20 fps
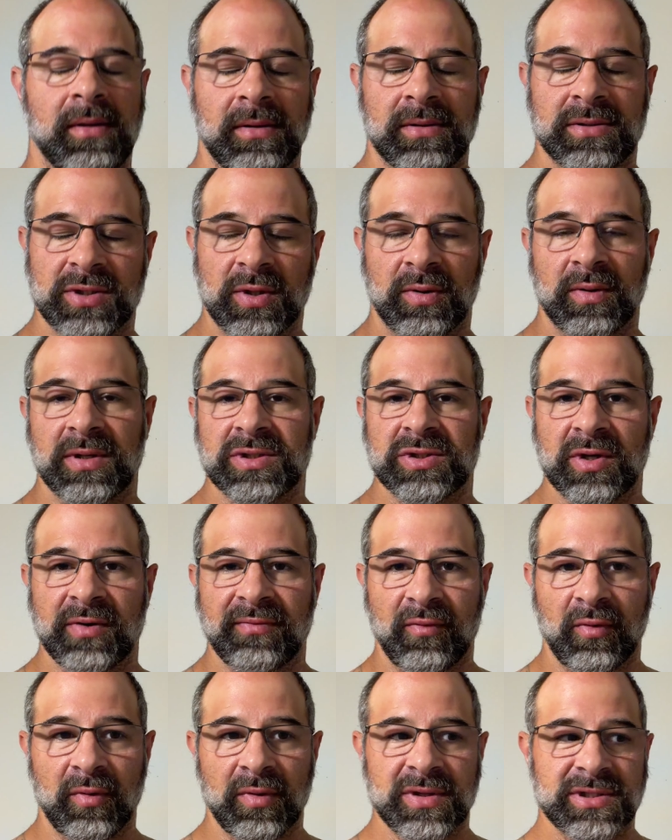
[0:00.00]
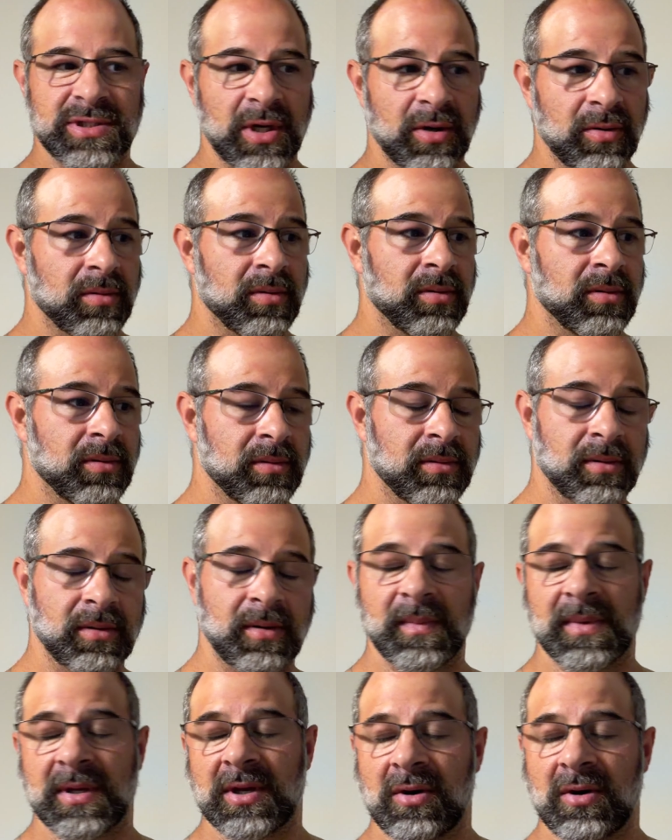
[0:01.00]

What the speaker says: so on and so forth. So let me